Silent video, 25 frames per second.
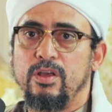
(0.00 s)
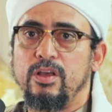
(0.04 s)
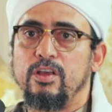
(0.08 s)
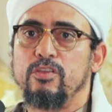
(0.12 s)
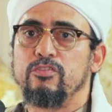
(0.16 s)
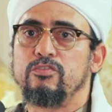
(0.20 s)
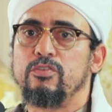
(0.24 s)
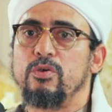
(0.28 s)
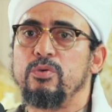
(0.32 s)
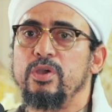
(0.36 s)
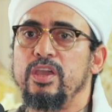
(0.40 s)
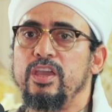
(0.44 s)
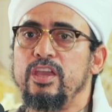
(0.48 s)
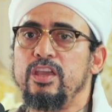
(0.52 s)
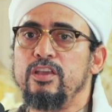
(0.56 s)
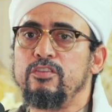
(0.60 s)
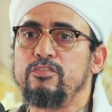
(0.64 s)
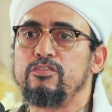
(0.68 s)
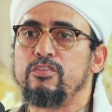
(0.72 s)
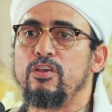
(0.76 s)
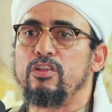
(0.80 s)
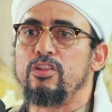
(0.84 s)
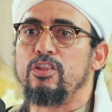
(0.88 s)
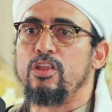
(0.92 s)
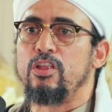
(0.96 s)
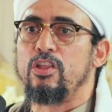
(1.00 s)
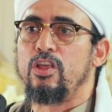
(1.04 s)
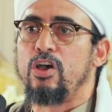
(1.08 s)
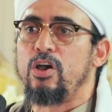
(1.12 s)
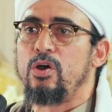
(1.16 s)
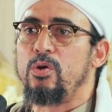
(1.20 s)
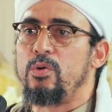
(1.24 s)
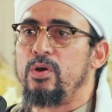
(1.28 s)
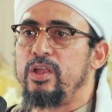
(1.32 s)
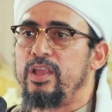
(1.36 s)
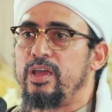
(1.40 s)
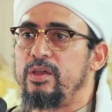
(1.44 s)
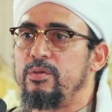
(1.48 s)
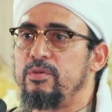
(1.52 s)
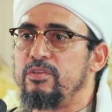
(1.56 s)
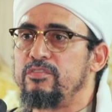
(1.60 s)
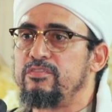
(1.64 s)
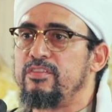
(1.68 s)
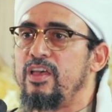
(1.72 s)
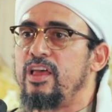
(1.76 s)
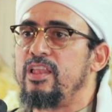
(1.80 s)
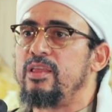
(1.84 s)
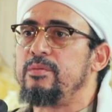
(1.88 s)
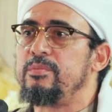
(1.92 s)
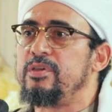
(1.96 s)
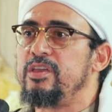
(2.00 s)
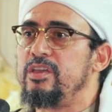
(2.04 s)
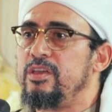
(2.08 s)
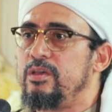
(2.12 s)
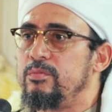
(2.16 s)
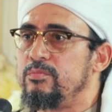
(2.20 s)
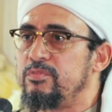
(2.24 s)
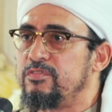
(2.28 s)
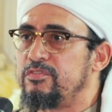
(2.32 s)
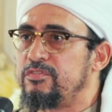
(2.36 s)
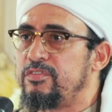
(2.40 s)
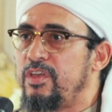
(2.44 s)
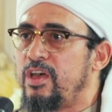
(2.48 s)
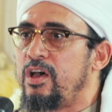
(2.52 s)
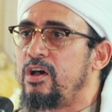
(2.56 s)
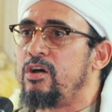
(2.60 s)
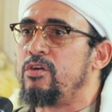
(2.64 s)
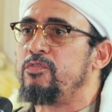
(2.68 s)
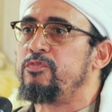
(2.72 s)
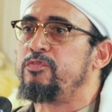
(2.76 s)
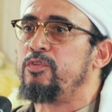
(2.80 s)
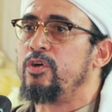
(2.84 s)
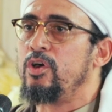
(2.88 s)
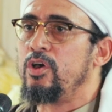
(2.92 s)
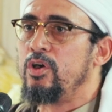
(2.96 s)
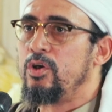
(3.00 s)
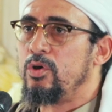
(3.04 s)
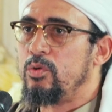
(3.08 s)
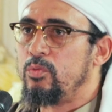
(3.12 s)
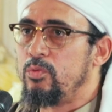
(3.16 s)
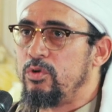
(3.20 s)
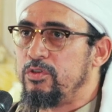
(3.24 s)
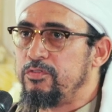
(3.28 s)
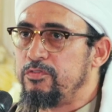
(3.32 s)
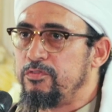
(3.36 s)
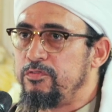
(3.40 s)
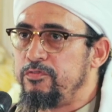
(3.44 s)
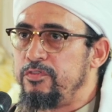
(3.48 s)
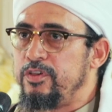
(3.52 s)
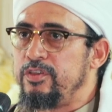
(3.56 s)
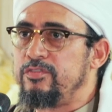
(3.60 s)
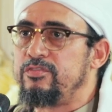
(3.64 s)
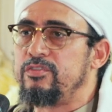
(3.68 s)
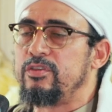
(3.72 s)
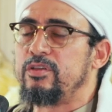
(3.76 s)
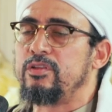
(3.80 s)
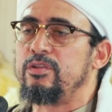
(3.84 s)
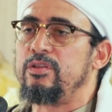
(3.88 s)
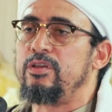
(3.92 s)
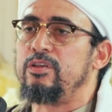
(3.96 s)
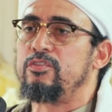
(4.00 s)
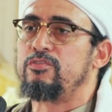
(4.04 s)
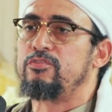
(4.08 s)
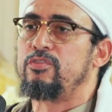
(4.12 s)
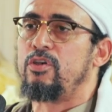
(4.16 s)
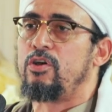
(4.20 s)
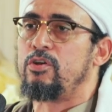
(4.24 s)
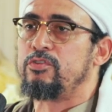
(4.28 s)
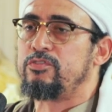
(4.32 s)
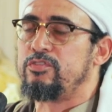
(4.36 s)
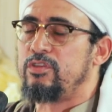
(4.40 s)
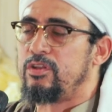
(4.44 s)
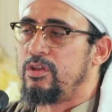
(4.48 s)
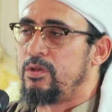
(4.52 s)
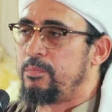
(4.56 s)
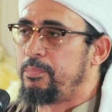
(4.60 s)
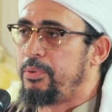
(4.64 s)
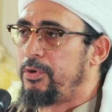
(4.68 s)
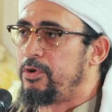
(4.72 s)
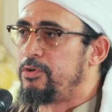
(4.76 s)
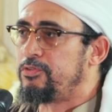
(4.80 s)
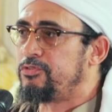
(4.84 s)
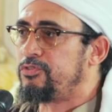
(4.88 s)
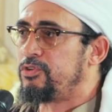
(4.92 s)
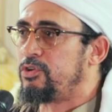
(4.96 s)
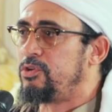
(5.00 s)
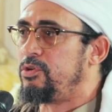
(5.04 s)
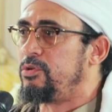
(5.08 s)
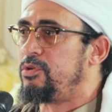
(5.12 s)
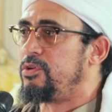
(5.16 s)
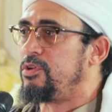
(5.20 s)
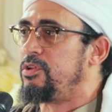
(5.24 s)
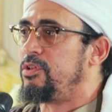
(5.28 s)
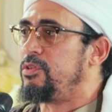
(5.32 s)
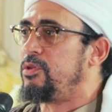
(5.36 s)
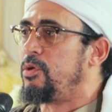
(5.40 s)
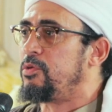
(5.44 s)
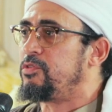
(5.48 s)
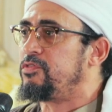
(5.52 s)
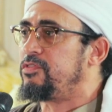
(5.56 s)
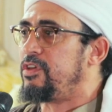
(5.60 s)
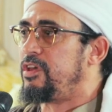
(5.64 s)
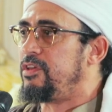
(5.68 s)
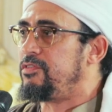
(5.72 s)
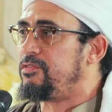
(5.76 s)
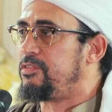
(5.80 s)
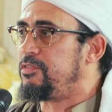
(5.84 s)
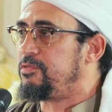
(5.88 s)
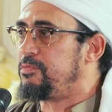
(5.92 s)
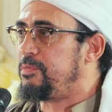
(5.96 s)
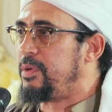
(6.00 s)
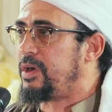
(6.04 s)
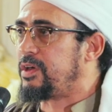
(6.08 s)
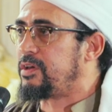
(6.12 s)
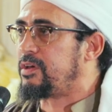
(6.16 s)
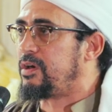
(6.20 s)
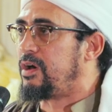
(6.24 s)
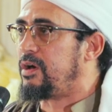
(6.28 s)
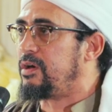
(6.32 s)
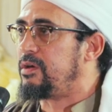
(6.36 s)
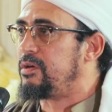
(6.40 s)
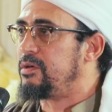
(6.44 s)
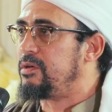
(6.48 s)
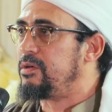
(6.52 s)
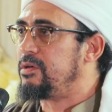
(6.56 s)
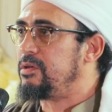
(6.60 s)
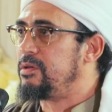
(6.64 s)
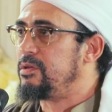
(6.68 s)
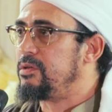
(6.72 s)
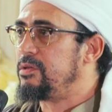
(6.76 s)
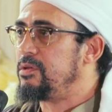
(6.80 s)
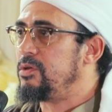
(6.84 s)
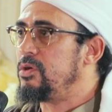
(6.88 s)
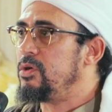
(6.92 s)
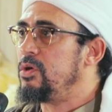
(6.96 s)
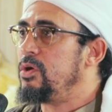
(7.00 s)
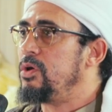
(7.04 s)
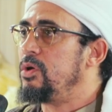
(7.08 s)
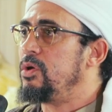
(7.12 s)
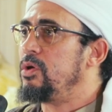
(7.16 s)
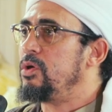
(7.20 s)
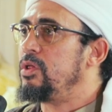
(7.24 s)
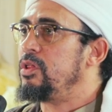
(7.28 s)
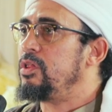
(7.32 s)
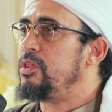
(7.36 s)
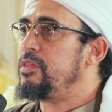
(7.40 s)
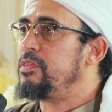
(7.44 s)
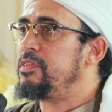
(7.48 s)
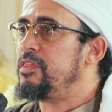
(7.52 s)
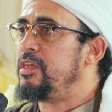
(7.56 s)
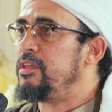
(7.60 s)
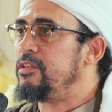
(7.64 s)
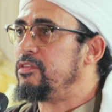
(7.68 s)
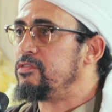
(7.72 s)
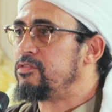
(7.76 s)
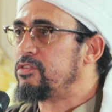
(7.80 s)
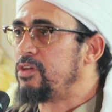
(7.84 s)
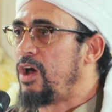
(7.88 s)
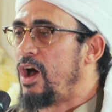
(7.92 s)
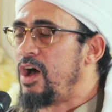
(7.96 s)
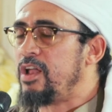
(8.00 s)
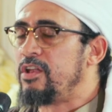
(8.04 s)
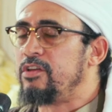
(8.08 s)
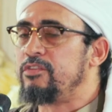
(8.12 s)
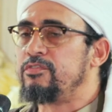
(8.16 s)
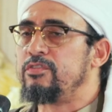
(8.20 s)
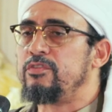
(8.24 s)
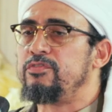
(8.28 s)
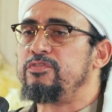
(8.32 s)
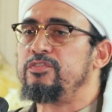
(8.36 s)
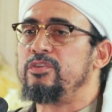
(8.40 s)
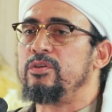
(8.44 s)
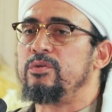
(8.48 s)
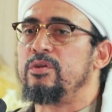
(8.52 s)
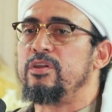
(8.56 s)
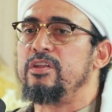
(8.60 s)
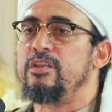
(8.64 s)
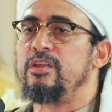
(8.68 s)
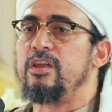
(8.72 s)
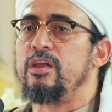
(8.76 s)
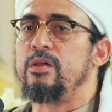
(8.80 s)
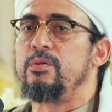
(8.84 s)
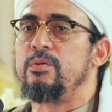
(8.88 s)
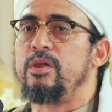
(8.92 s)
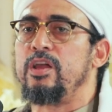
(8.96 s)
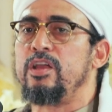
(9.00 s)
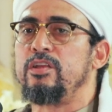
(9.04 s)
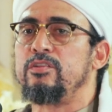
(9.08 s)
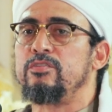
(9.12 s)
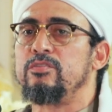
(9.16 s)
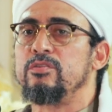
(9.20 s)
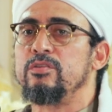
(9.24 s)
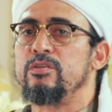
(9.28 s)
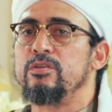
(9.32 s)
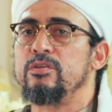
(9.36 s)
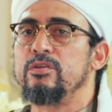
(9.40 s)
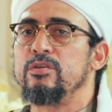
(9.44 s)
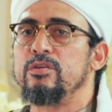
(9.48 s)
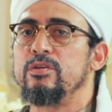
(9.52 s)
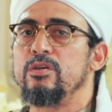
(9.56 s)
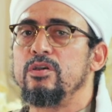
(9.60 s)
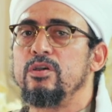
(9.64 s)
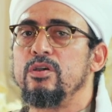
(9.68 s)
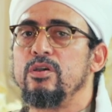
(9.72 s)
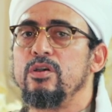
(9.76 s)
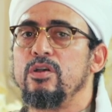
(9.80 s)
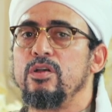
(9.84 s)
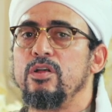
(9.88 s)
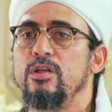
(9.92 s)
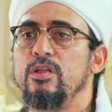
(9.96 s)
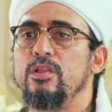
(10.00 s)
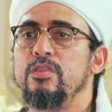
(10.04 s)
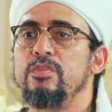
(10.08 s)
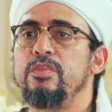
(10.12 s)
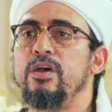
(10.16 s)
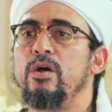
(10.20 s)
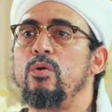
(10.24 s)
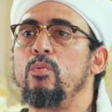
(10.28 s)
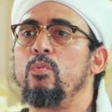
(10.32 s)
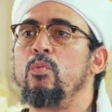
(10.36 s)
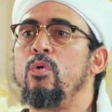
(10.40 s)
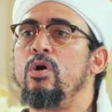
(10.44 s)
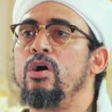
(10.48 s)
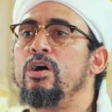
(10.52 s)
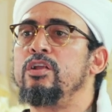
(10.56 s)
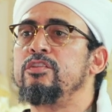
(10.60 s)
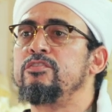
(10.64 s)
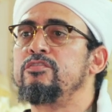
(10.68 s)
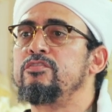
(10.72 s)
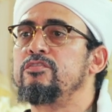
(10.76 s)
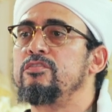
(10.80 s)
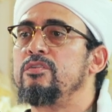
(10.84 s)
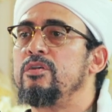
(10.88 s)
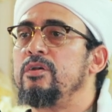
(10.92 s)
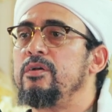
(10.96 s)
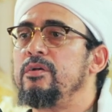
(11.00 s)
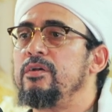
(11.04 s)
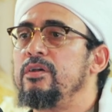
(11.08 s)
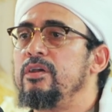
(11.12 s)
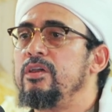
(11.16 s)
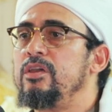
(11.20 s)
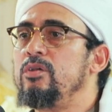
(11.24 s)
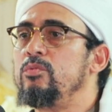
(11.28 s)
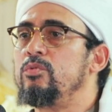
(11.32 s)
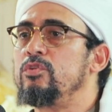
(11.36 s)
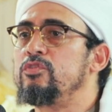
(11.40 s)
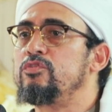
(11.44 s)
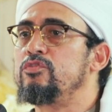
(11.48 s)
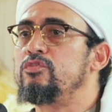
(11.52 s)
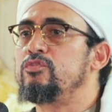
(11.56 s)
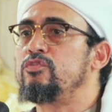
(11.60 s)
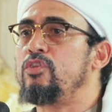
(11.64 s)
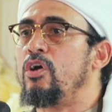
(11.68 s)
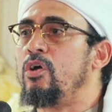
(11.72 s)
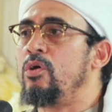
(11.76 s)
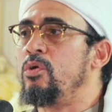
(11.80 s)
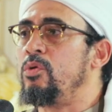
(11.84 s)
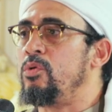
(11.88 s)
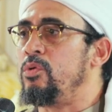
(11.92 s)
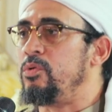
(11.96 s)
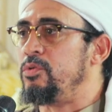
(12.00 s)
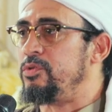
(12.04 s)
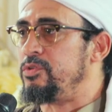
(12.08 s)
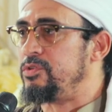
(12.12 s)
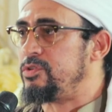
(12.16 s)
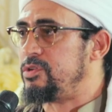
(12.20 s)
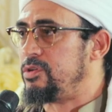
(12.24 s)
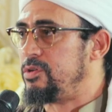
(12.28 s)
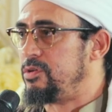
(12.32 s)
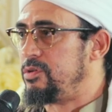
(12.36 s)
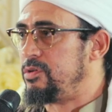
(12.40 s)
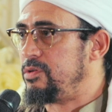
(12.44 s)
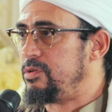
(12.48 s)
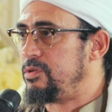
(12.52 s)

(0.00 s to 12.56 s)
So he, sallallahu alayhi wa sallam, he himself was physically assaulted and persecuted in those days of Mecca. The scholars of Sirah narrate that once he was stoned